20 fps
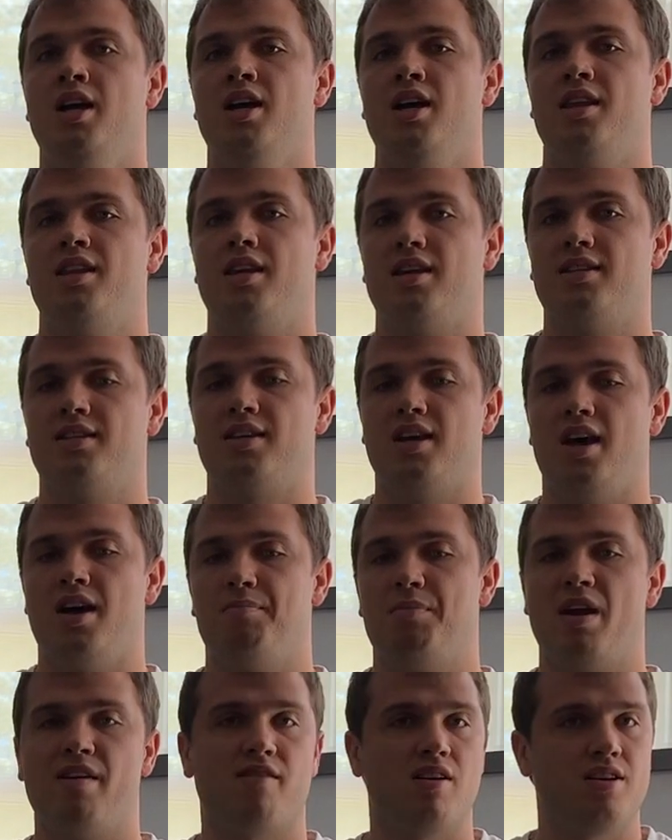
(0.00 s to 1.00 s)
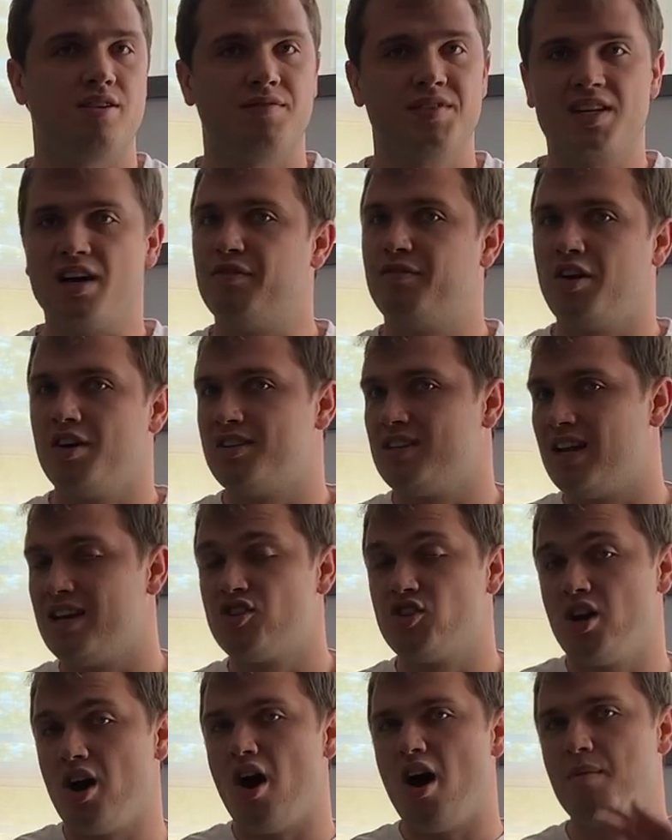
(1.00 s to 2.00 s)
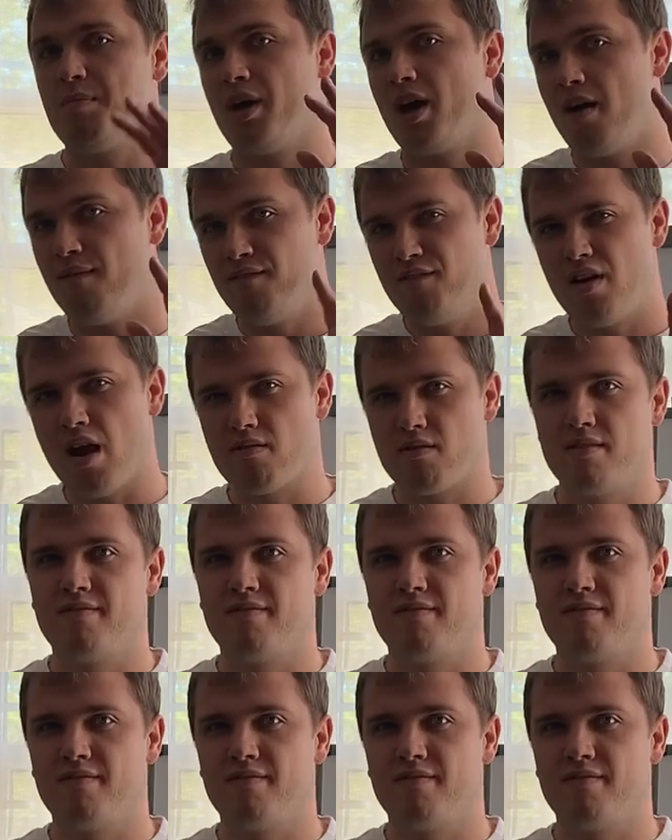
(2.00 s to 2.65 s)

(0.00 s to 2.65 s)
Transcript: this period of self-isolation I've become very,